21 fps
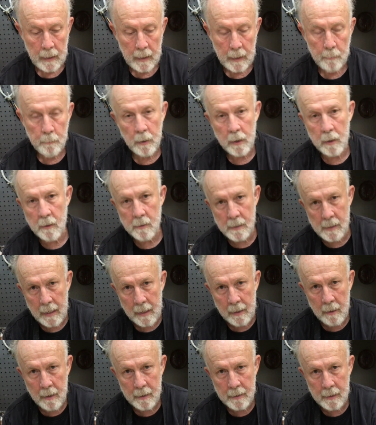And because
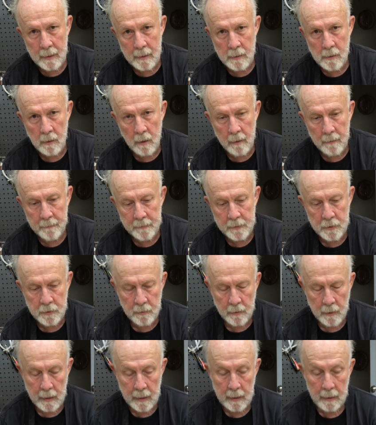I cut this off
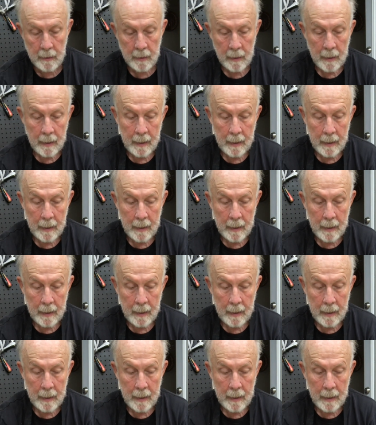straight,